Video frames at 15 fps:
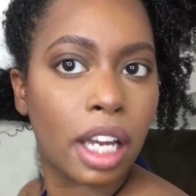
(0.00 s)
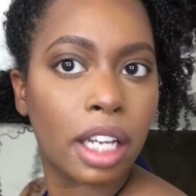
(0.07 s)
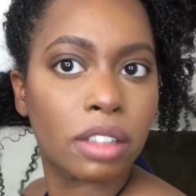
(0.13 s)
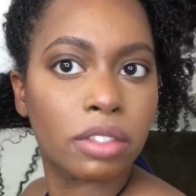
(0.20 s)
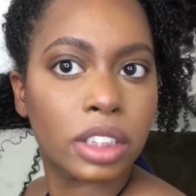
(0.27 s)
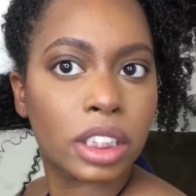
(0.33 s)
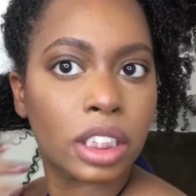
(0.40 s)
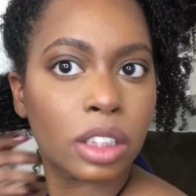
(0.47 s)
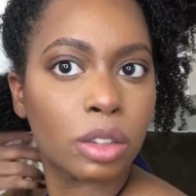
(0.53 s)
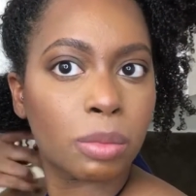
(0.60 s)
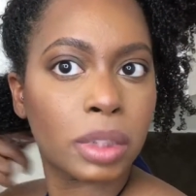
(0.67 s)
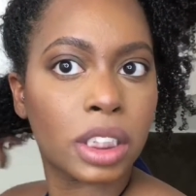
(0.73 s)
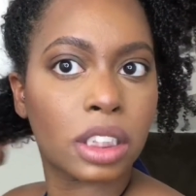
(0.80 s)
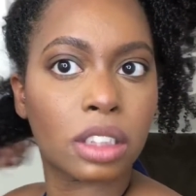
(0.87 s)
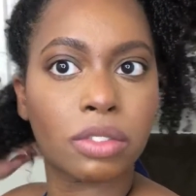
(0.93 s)
every single
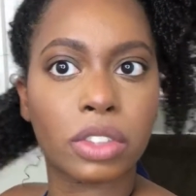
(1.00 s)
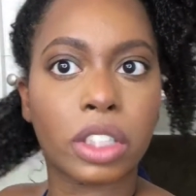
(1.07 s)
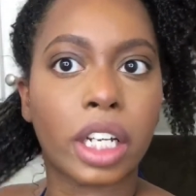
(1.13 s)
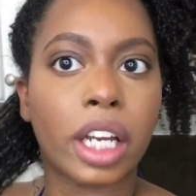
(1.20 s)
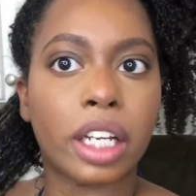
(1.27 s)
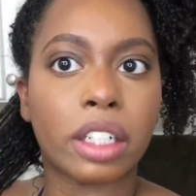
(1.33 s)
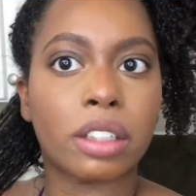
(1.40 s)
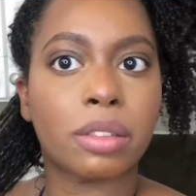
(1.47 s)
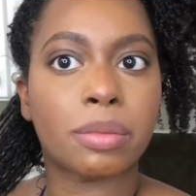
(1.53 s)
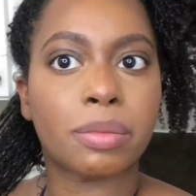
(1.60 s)
piece of your hair.